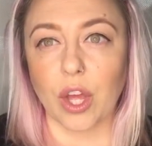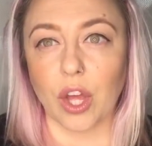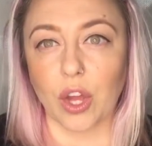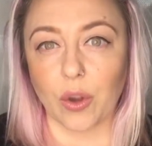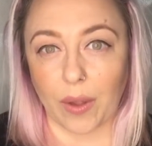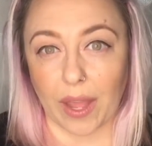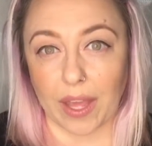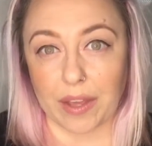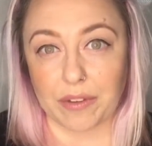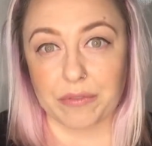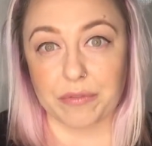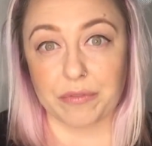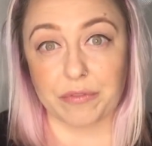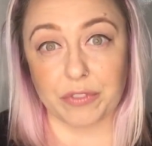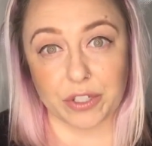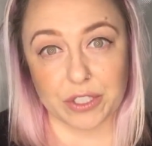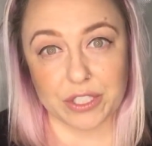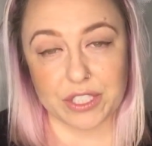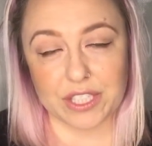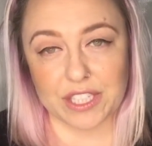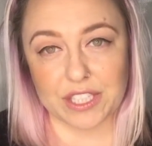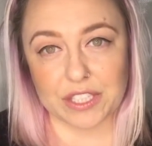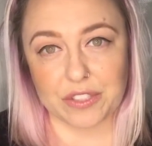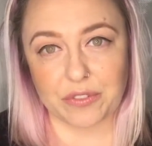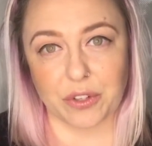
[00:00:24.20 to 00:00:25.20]
Okay,
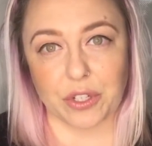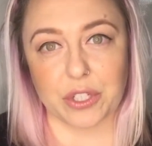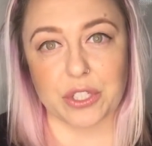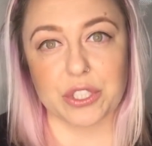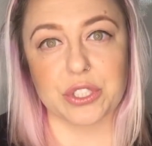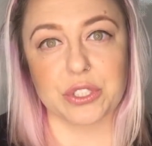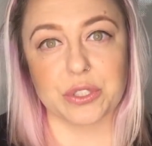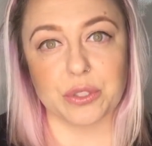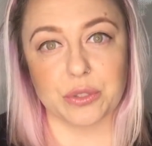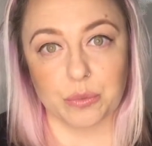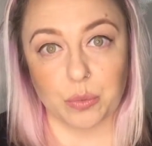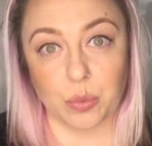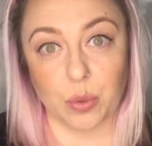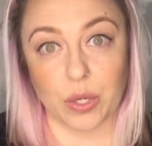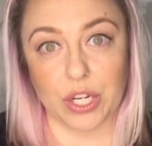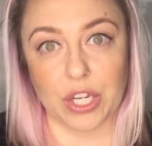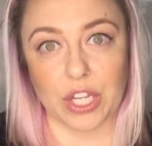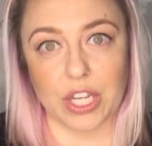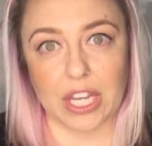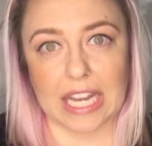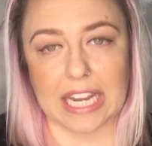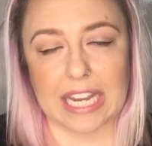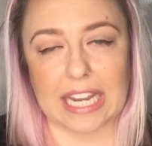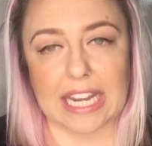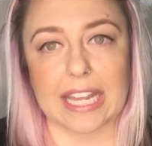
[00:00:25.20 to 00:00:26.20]
first things first, what are
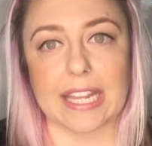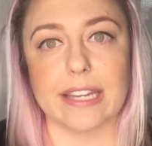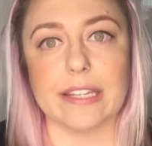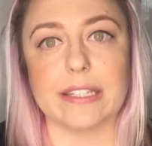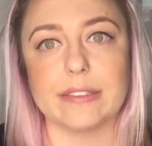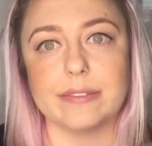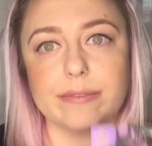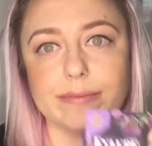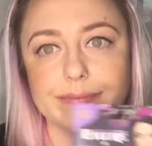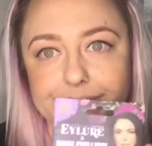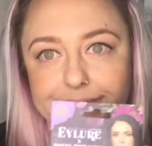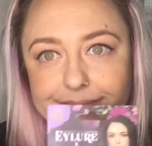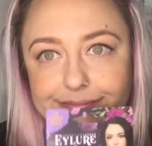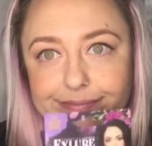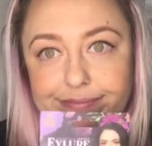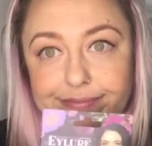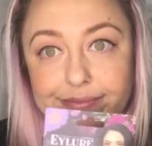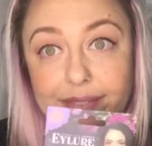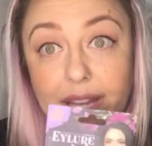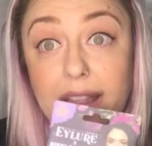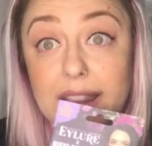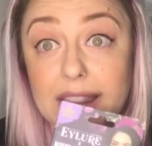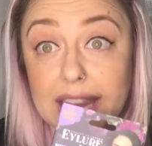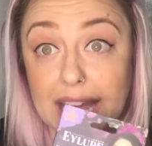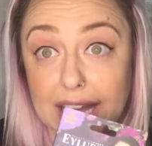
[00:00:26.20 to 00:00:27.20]
you going to need?
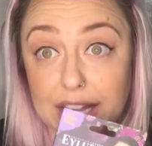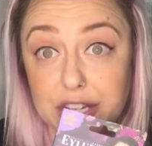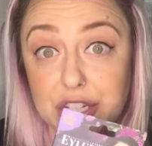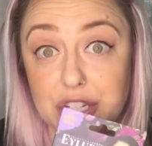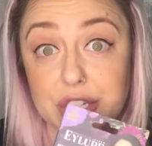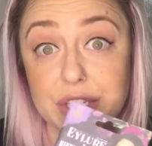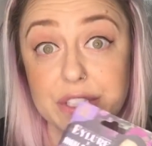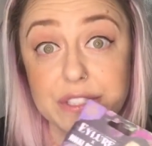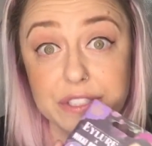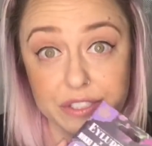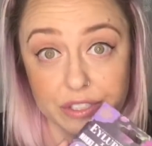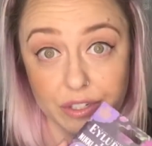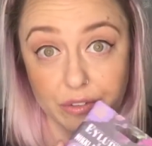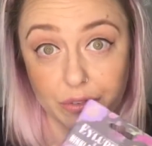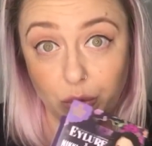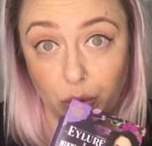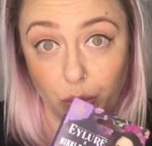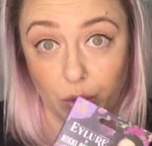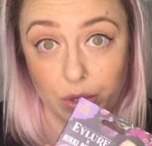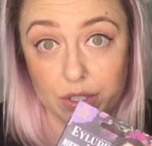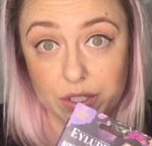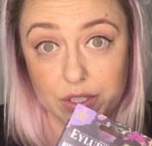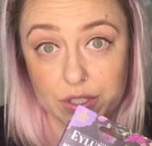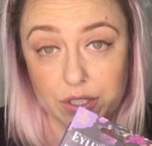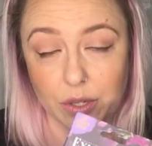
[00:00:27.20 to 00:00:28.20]
Lashes, of
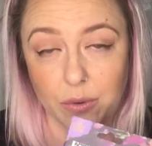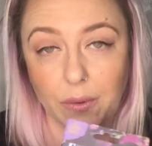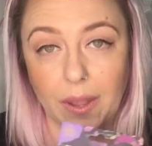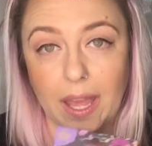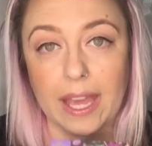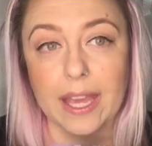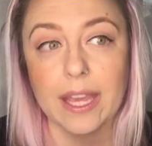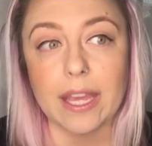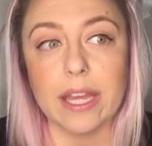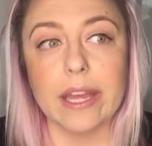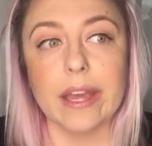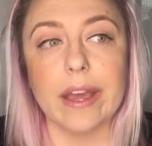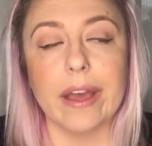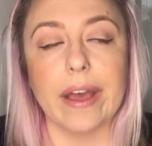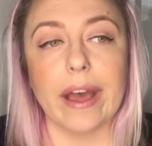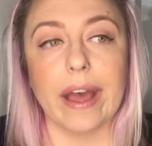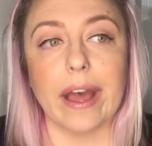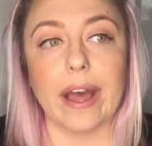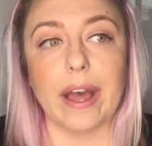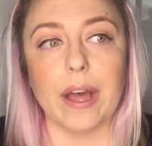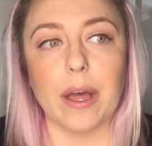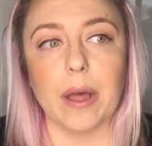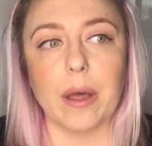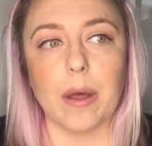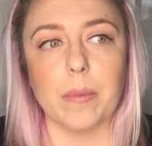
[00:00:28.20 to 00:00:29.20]
course, okay?
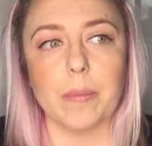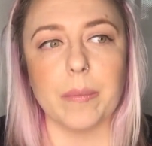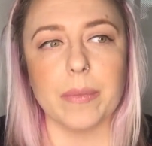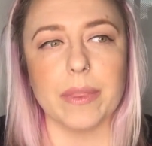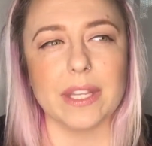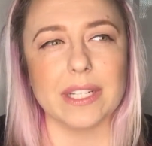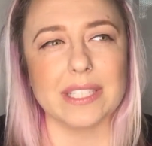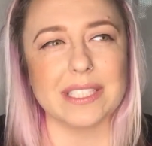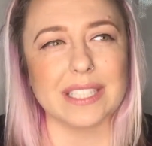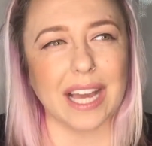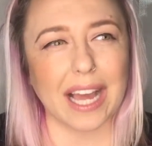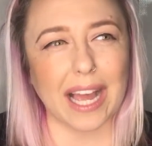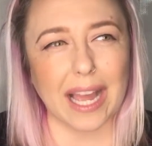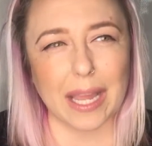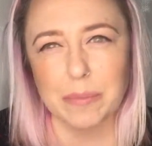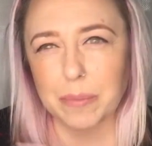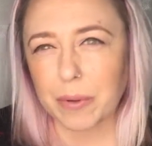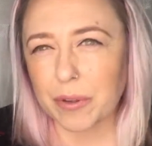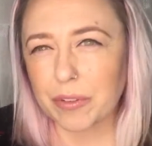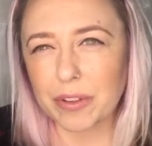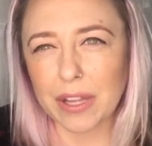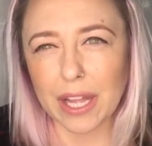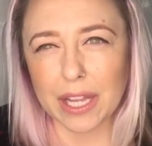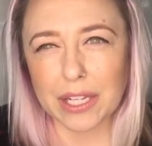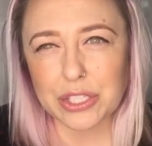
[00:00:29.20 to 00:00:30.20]
The type
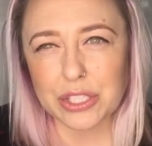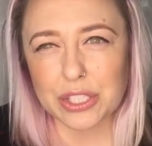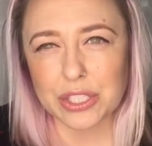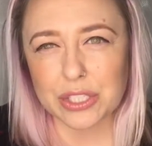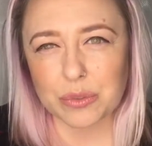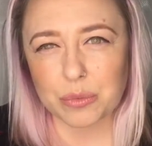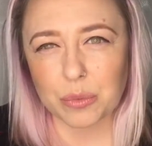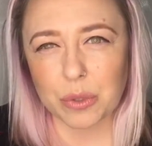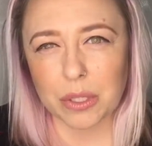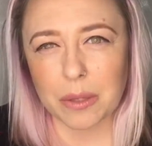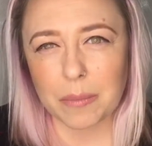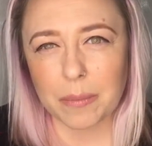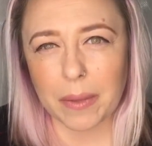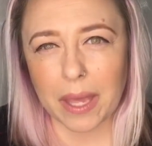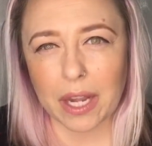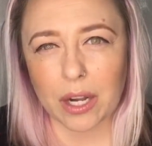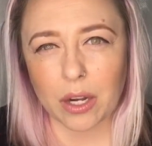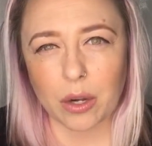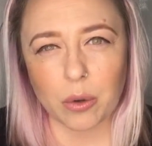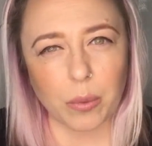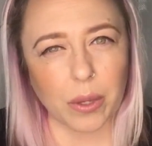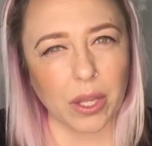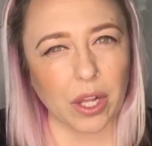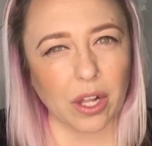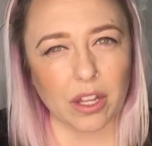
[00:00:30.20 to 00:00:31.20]
of lash doesn't really
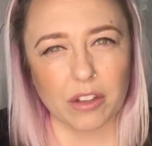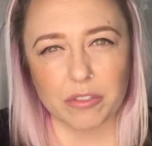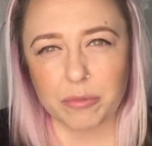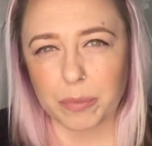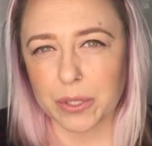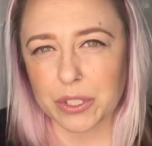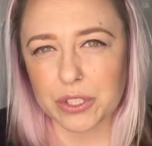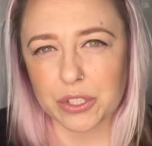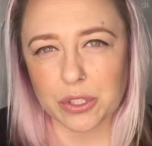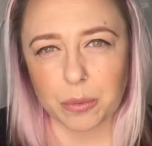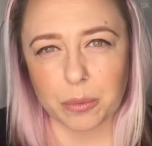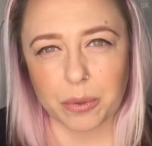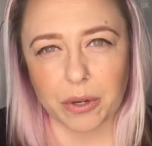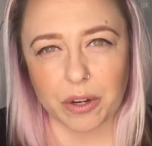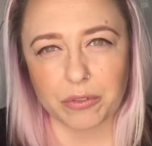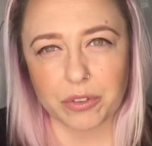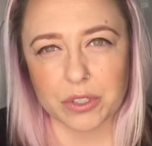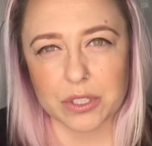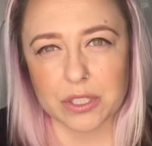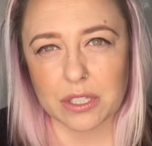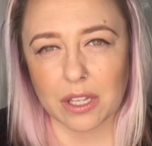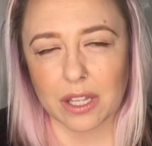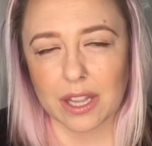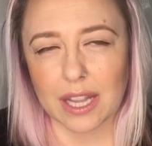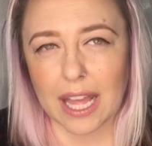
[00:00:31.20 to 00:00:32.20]
matter. We all have personal
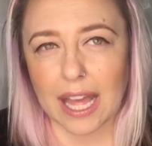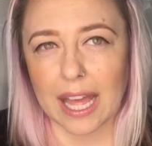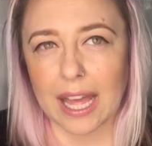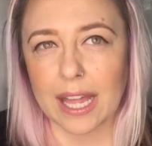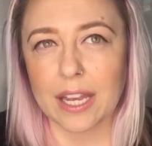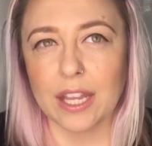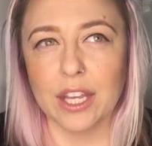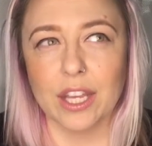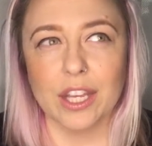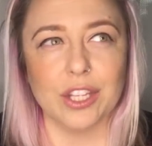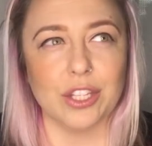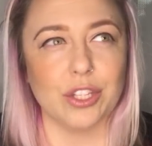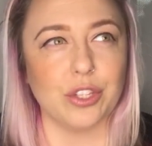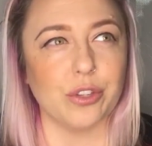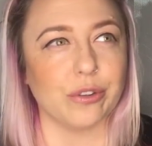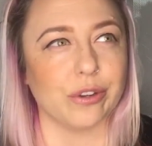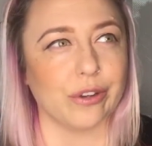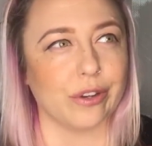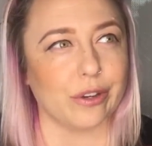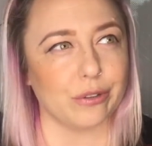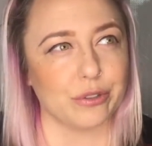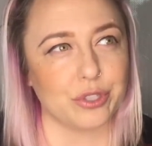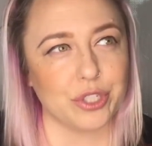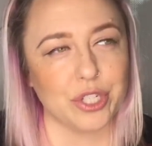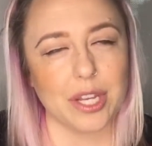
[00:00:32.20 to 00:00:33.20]
preference on that. You
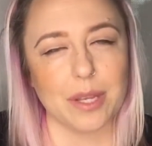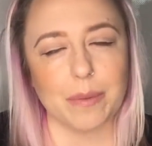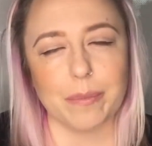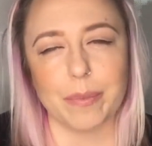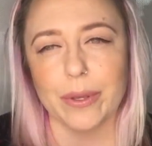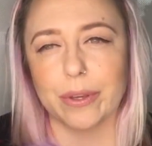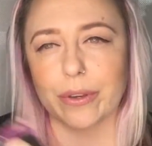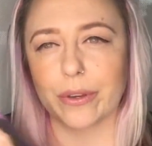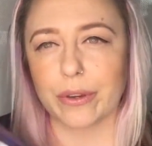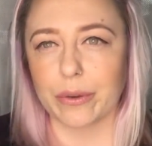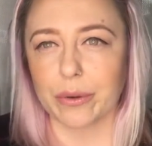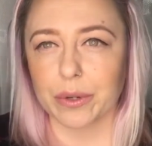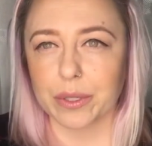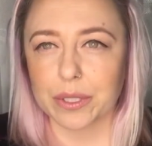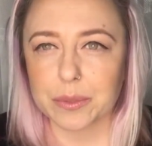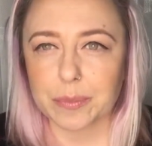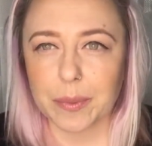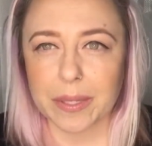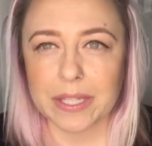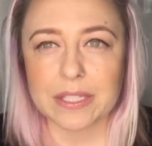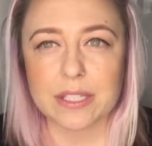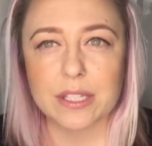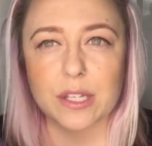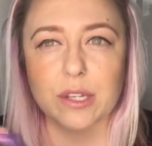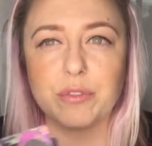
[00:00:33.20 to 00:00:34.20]
can go cheap, you can go
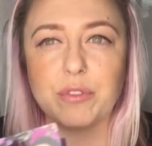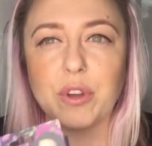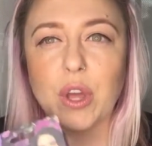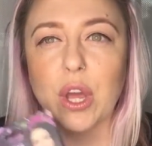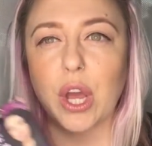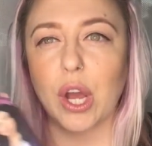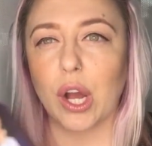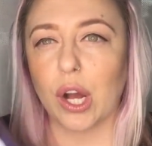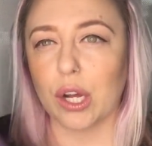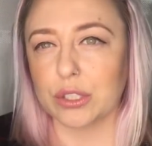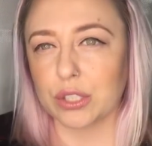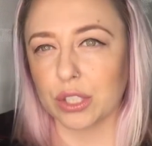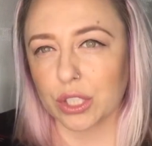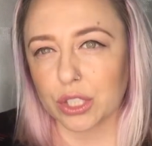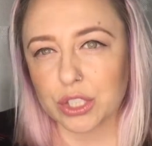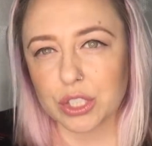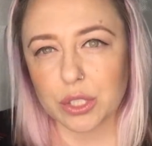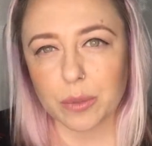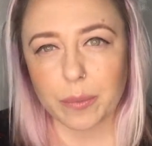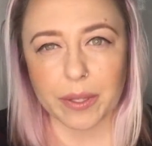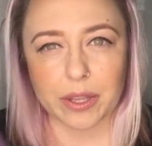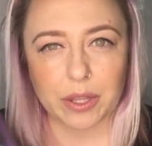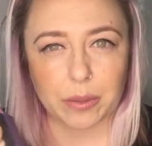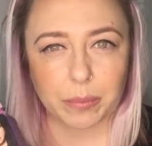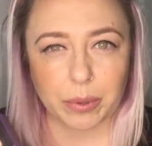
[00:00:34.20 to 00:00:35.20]
expensive. I'll talk to
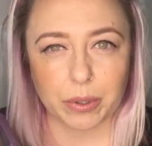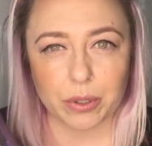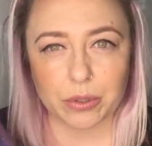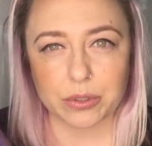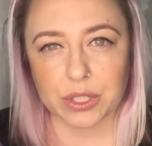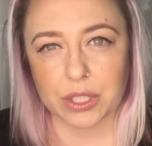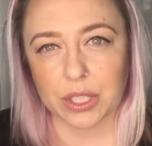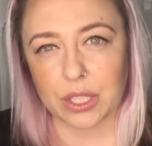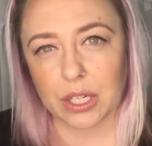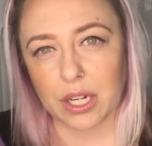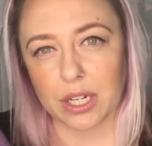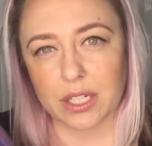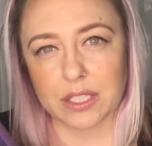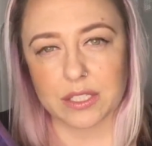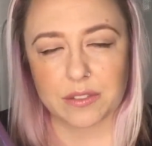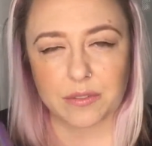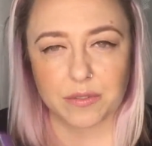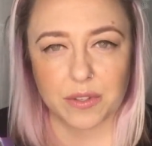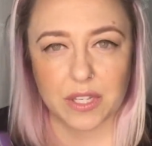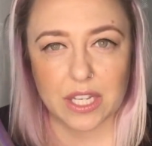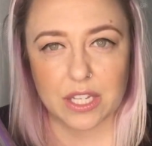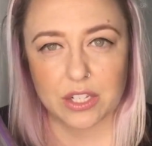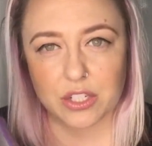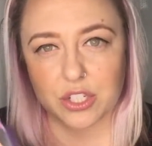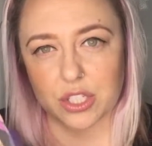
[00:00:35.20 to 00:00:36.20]
you about the pros and cons
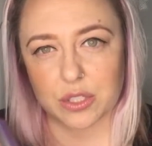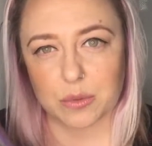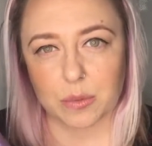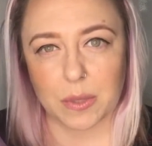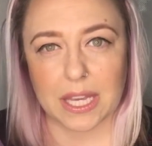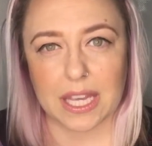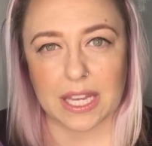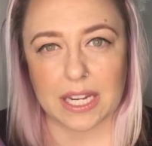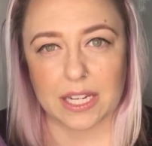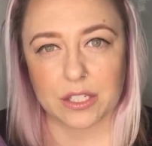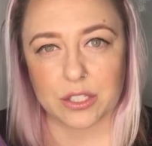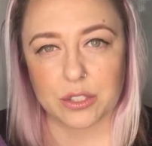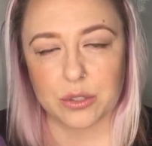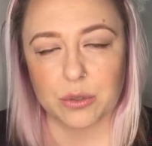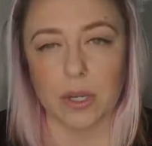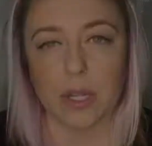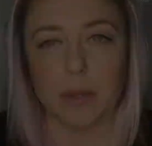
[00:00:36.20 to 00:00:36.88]
of each as we get into